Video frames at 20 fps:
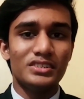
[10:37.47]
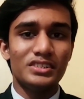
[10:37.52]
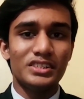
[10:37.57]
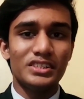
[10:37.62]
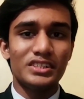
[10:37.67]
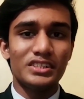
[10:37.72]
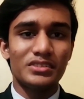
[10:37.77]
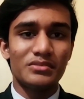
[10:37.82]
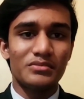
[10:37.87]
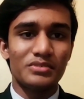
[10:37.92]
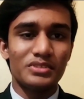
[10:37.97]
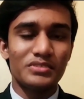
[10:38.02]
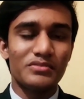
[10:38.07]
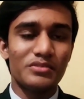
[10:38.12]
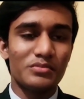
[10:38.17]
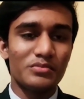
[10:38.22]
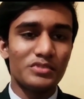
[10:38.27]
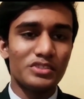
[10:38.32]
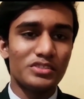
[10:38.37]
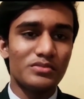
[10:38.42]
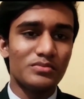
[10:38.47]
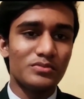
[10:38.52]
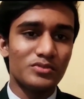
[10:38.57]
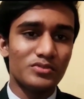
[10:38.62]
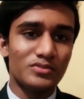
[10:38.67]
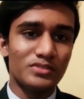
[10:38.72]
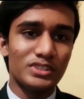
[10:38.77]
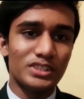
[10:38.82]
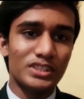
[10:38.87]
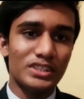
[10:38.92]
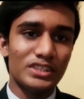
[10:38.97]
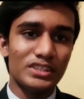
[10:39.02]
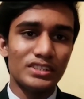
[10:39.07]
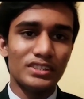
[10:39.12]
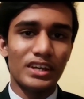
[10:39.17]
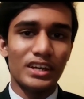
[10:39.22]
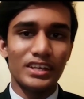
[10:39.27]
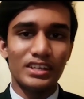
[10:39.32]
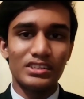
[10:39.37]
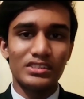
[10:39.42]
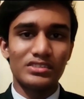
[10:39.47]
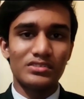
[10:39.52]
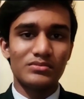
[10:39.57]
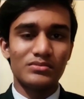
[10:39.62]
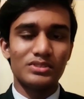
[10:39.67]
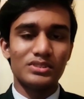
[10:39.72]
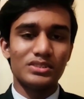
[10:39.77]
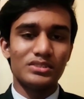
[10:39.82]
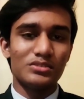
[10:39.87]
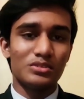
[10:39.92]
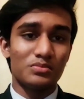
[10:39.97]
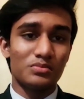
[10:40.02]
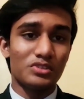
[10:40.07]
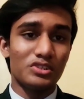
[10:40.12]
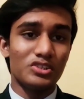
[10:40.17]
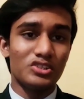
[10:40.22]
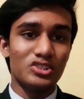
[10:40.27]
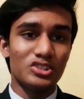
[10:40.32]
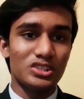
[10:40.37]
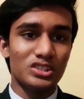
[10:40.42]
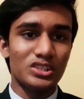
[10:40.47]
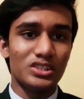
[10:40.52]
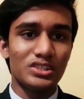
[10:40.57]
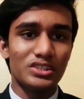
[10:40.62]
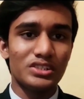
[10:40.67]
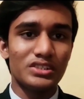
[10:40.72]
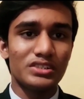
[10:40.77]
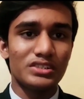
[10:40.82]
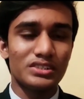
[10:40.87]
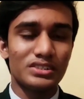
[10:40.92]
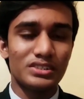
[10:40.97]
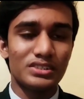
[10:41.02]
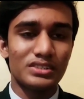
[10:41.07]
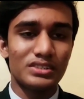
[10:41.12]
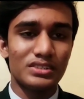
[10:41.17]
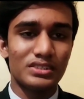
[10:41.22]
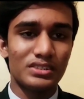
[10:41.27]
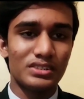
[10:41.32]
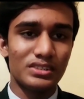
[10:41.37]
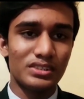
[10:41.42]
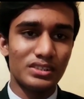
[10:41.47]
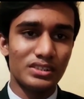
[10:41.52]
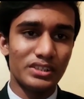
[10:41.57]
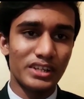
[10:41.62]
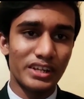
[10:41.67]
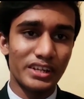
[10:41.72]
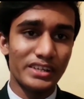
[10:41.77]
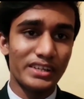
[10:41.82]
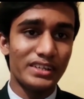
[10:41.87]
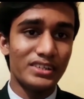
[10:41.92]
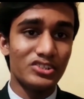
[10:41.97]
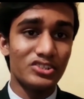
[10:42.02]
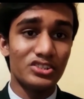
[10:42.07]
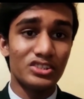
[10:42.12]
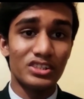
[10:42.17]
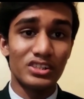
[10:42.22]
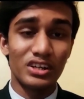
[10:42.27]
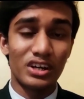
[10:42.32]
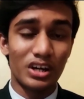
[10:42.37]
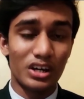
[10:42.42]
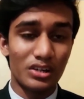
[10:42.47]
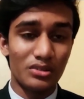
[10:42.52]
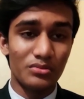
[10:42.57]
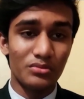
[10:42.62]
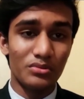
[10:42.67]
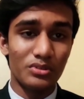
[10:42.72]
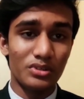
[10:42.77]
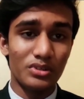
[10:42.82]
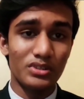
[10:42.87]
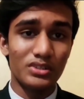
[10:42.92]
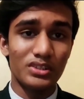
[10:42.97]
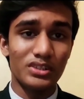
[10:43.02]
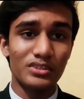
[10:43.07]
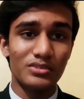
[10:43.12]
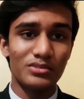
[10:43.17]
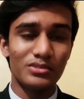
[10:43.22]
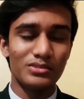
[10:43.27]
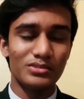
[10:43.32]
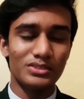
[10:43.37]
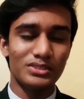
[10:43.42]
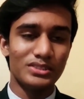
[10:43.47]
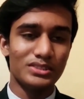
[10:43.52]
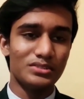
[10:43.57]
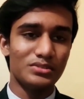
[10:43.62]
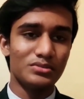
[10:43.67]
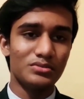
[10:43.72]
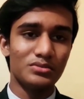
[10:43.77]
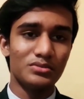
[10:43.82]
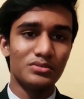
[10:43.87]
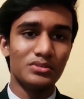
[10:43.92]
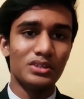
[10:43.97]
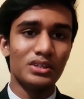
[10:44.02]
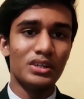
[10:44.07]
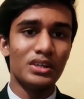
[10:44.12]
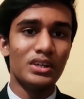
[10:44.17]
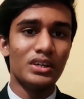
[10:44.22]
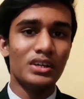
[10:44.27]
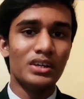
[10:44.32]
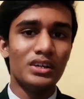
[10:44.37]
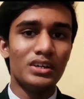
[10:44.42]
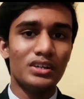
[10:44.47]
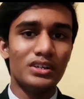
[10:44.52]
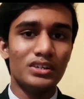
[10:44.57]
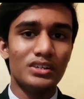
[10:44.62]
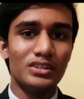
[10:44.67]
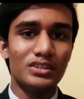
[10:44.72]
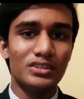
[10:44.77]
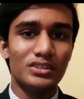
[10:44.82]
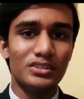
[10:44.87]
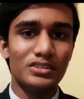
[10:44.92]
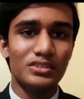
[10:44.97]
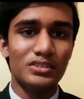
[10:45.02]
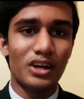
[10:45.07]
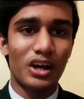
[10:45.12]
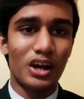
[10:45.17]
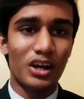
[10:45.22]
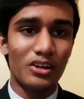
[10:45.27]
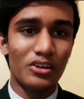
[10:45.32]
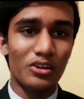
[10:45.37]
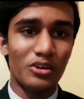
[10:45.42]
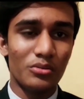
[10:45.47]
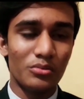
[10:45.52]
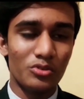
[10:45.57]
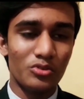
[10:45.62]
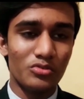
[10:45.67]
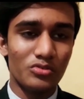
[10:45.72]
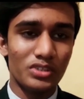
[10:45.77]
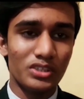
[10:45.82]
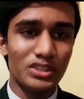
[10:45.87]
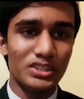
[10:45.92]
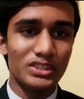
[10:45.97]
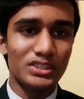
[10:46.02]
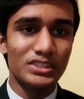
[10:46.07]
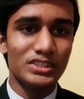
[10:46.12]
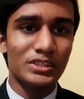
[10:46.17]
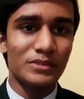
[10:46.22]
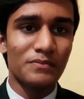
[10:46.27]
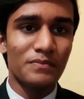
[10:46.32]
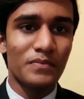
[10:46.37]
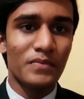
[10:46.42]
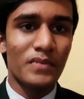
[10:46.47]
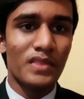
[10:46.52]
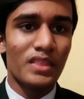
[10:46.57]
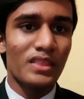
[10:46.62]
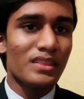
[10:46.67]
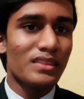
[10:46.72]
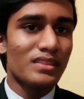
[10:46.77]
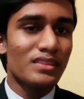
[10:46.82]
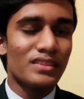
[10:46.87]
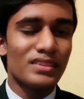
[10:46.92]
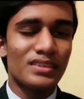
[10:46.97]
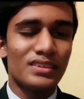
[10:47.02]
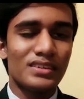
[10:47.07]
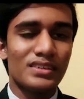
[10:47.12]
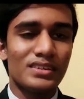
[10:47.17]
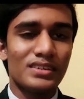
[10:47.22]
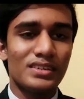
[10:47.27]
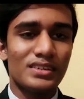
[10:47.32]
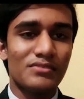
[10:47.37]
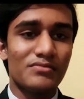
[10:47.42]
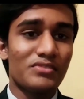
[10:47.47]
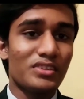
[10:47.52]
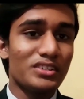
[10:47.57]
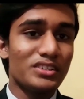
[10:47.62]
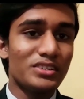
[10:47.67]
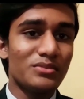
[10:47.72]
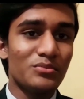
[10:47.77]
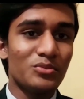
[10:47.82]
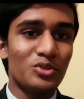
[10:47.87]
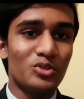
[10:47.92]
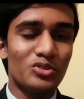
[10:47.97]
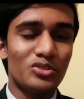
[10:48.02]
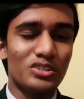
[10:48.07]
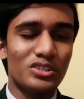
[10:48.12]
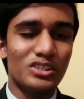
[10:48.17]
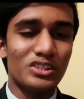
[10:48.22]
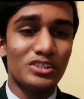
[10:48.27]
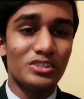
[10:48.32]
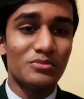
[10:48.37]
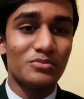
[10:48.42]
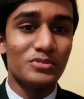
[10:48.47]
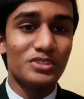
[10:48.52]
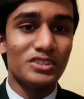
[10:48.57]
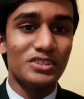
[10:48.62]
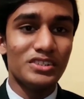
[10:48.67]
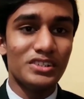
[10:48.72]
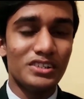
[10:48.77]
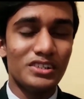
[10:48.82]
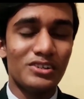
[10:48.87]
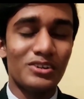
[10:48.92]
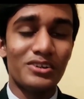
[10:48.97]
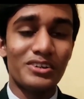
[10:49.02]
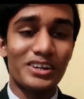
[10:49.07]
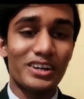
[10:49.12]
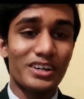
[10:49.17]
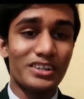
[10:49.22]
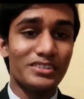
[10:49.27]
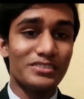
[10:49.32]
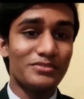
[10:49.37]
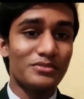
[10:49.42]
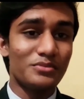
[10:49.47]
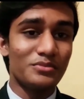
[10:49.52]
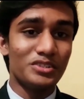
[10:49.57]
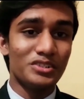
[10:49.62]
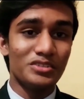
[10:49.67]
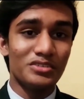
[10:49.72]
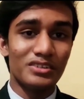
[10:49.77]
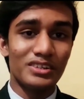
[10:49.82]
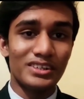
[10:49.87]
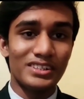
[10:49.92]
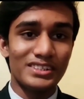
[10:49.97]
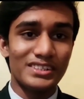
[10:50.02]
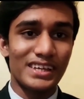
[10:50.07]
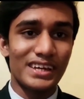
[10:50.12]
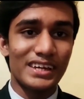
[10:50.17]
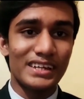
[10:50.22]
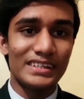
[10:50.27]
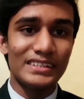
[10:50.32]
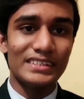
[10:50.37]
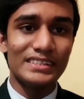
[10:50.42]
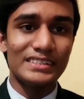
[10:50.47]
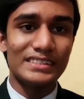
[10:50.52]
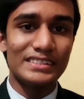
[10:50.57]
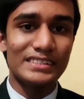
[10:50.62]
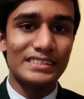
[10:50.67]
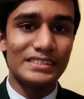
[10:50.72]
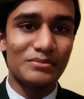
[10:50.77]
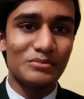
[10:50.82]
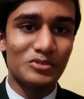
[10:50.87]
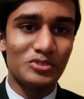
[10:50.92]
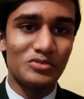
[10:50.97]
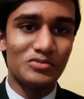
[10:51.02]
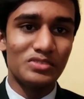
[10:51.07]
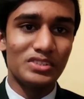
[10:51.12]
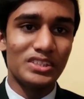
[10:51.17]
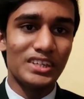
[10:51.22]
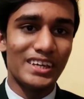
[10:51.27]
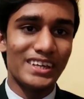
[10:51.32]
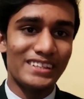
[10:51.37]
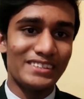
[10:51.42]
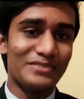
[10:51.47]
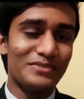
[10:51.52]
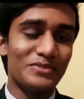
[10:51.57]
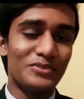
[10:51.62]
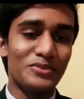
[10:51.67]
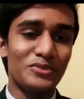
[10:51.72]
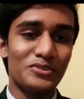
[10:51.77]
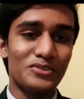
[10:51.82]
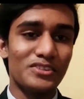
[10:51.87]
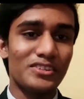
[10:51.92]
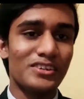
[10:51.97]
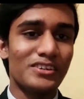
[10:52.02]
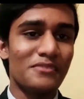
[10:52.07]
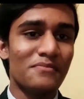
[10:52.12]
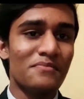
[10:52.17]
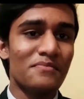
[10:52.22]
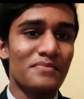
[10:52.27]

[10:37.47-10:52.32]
taken away from this movie has to be to appreciate the dedication and hard work that goes into our long movies. If nothing more, it'll be a lot harder for me to criticize a movie henceforth.